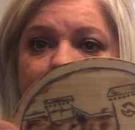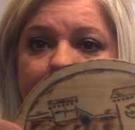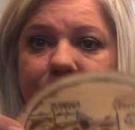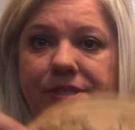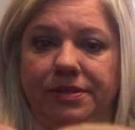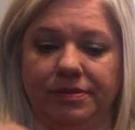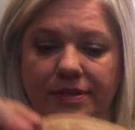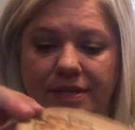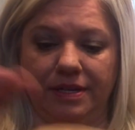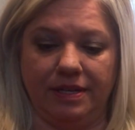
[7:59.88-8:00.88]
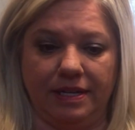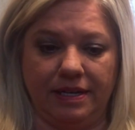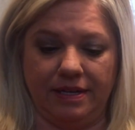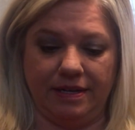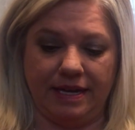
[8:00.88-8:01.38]
shows you
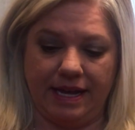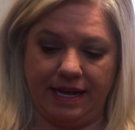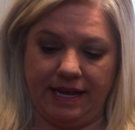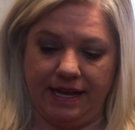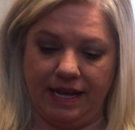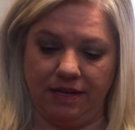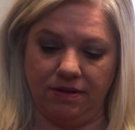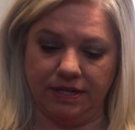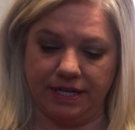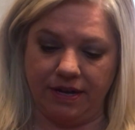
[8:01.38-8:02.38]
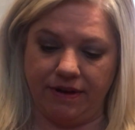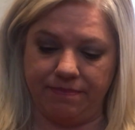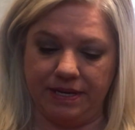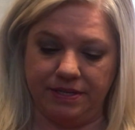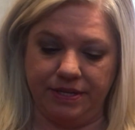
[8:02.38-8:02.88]
how long ago
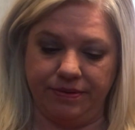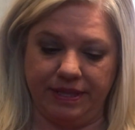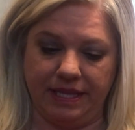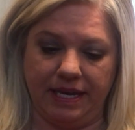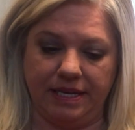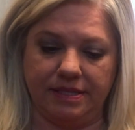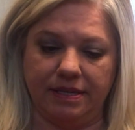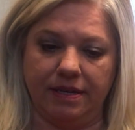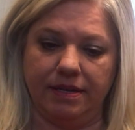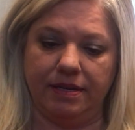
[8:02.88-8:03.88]
I've been doing these.